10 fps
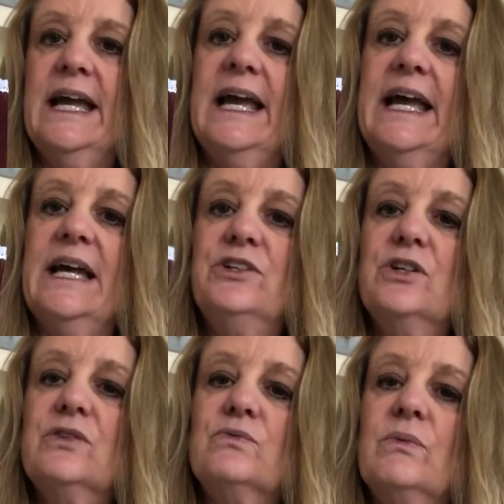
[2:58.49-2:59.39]
And you
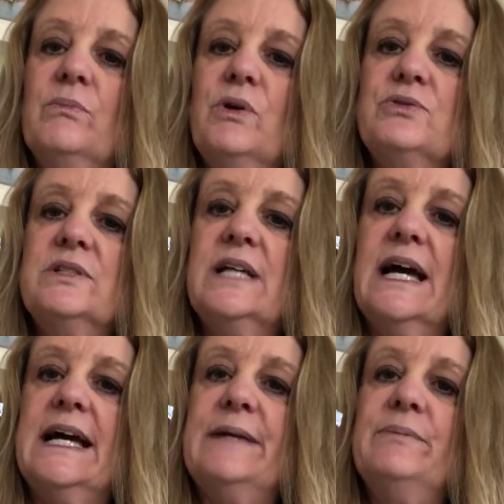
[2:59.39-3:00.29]
can, most of the
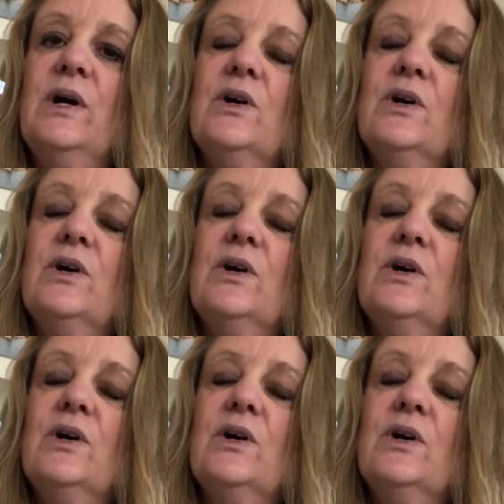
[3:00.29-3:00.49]
time,